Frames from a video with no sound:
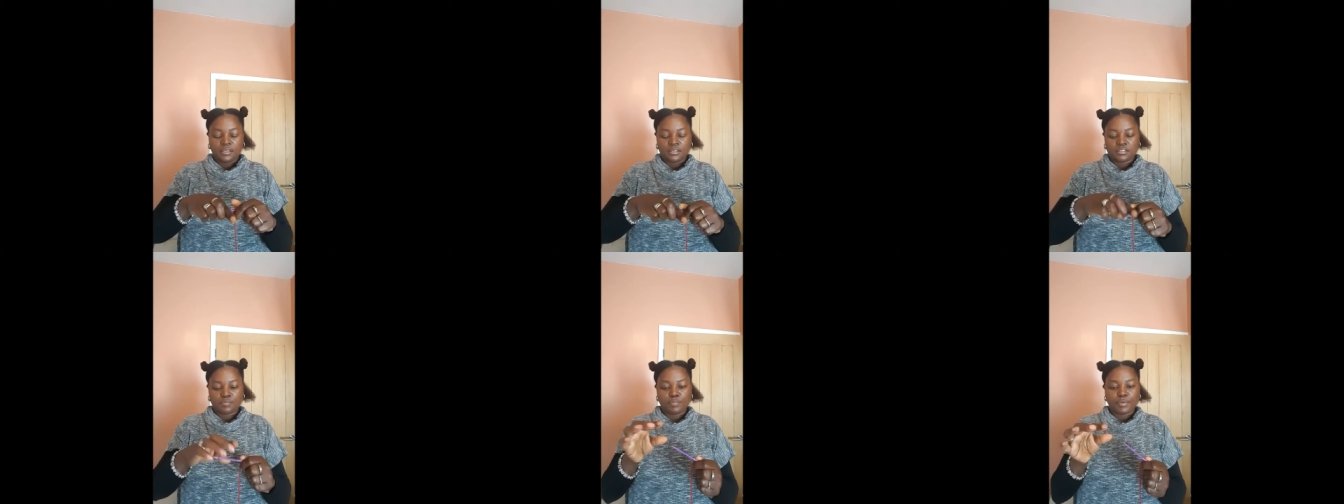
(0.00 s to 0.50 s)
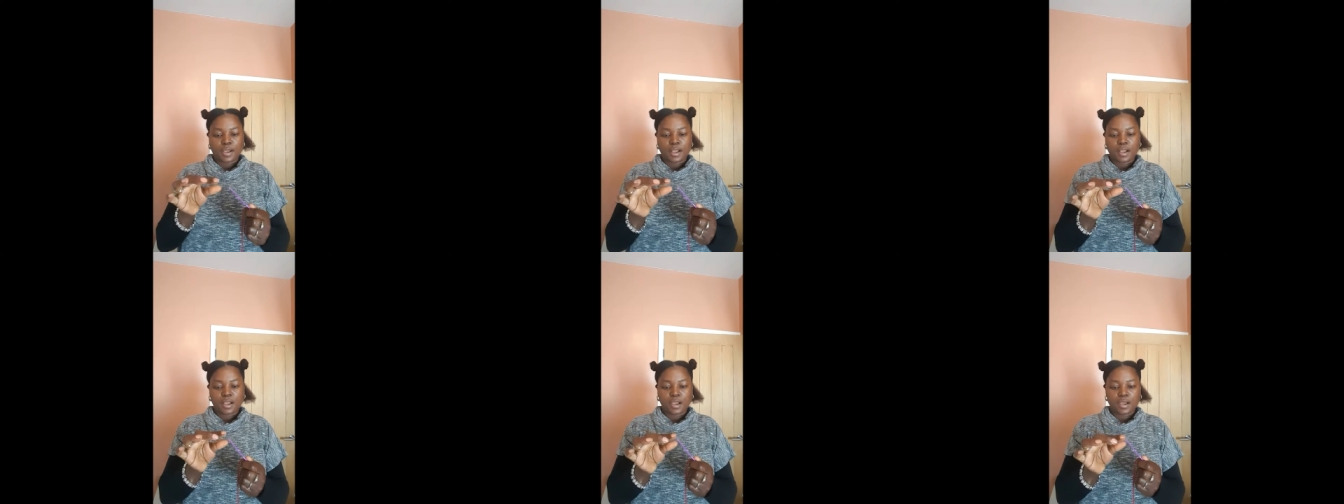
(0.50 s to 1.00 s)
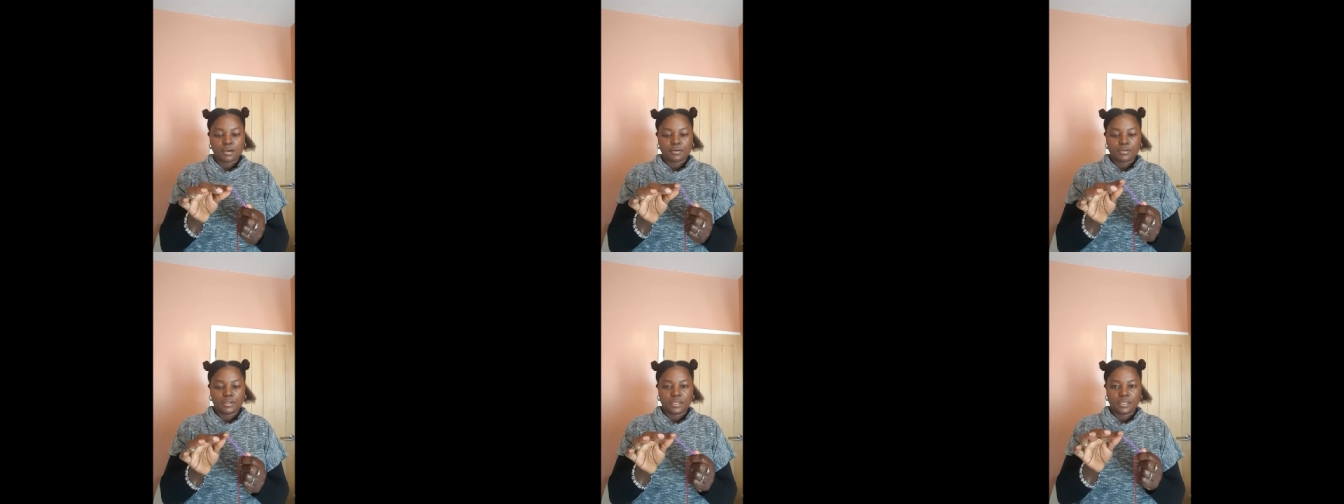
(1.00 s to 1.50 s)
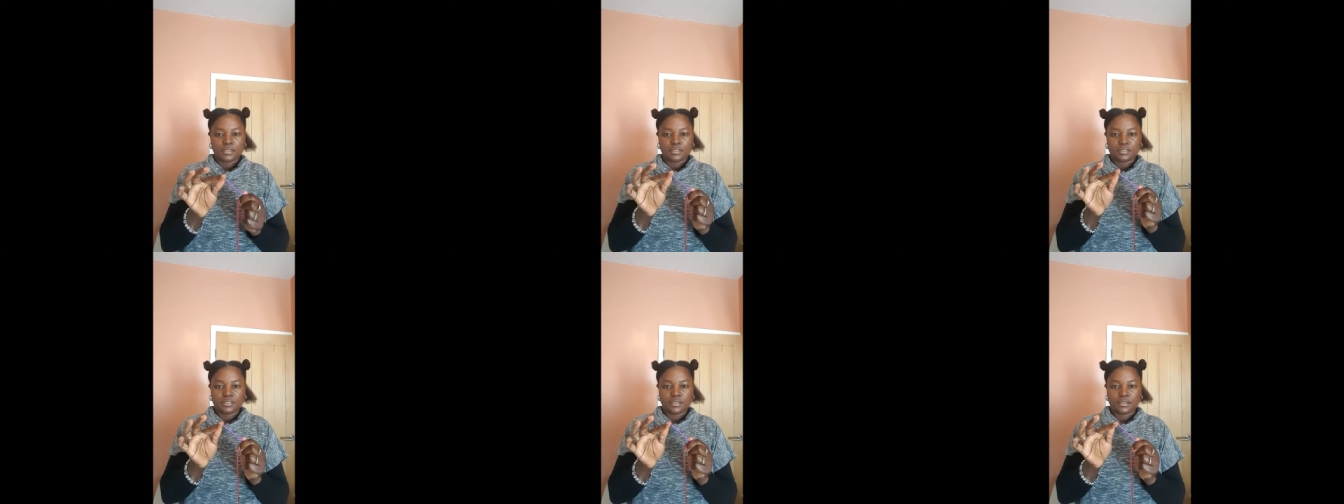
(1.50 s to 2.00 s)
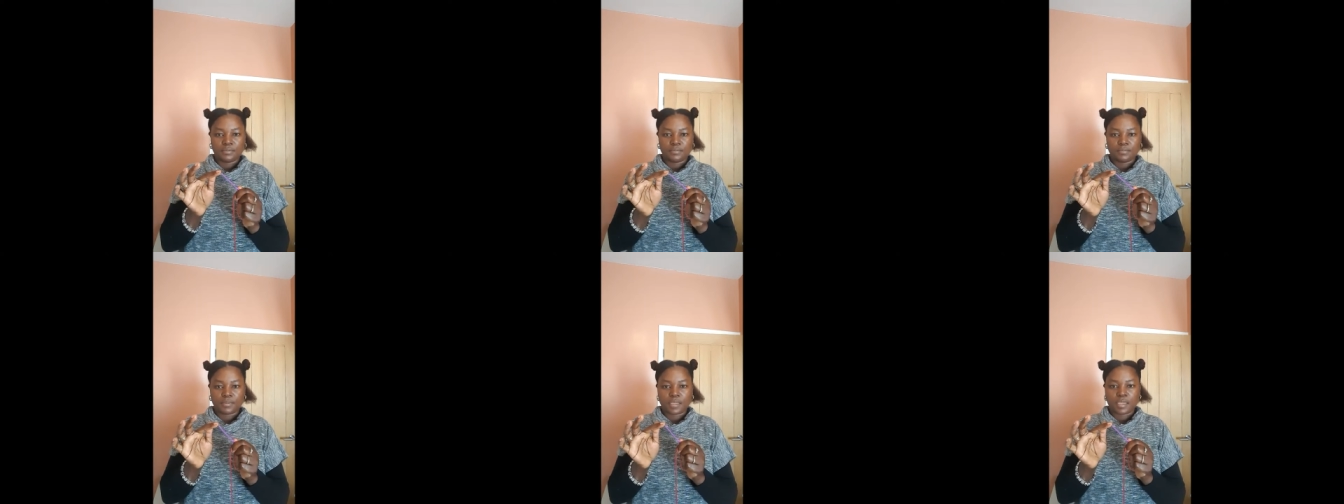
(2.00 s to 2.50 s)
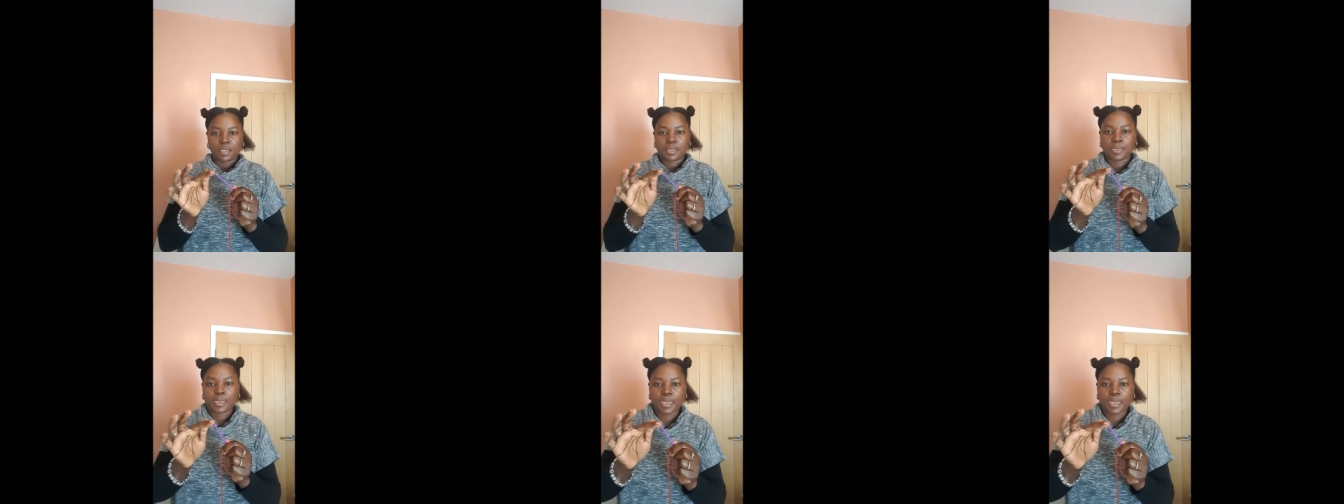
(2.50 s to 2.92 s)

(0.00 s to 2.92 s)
it's blank on the end there